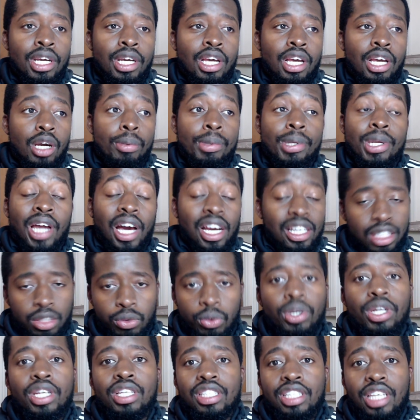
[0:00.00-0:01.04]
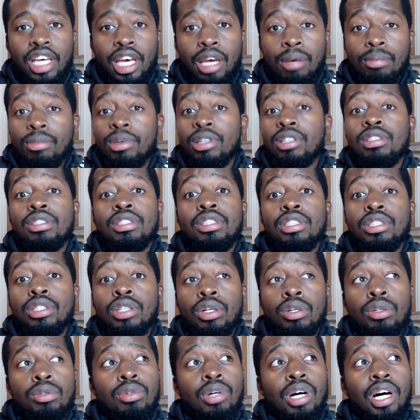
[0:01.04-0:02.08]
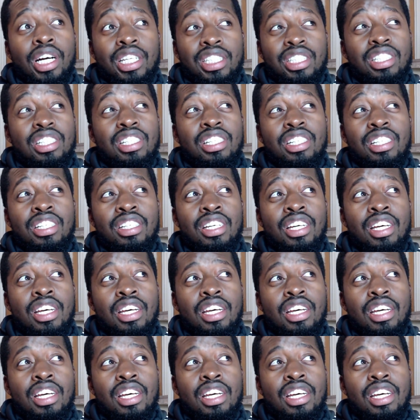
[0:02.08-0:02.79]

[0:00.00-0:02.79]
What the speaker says: It'll be nice to win this game. And, you know, actually,